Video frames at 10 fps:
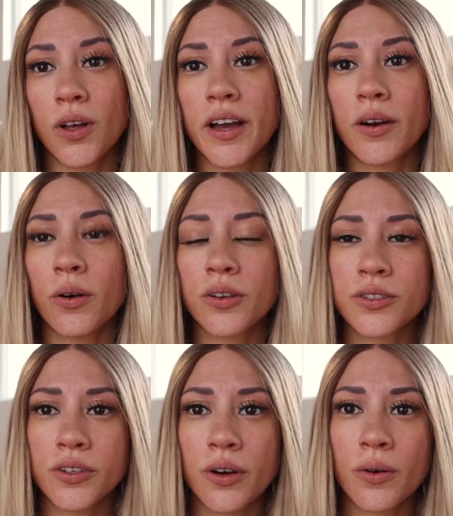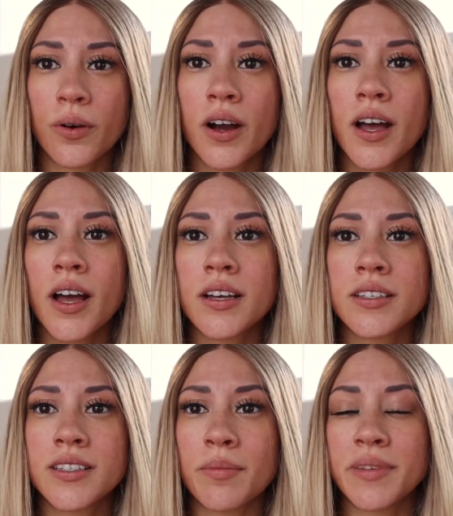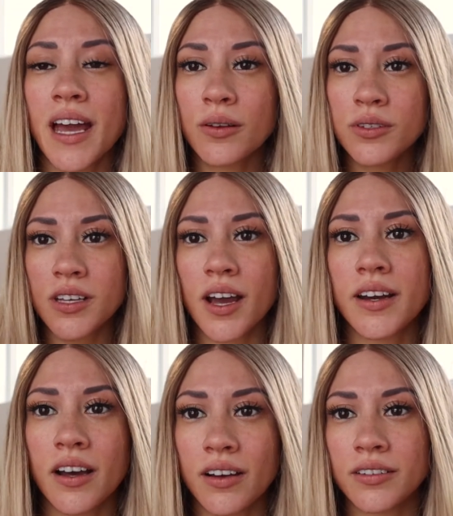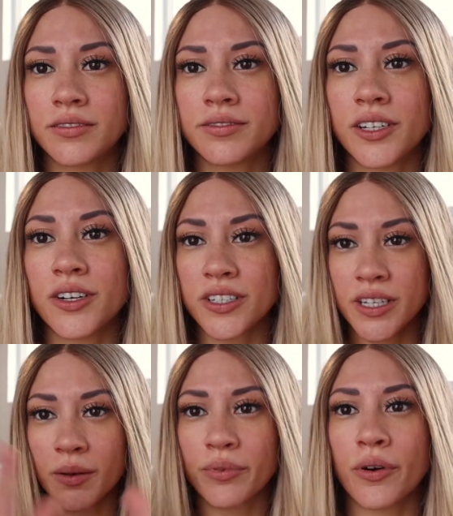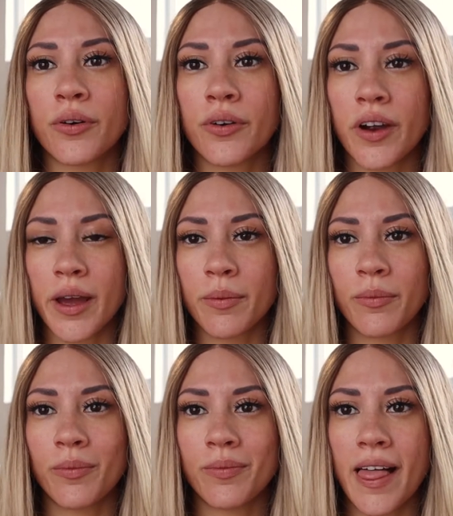I also stepped outside of the nursing program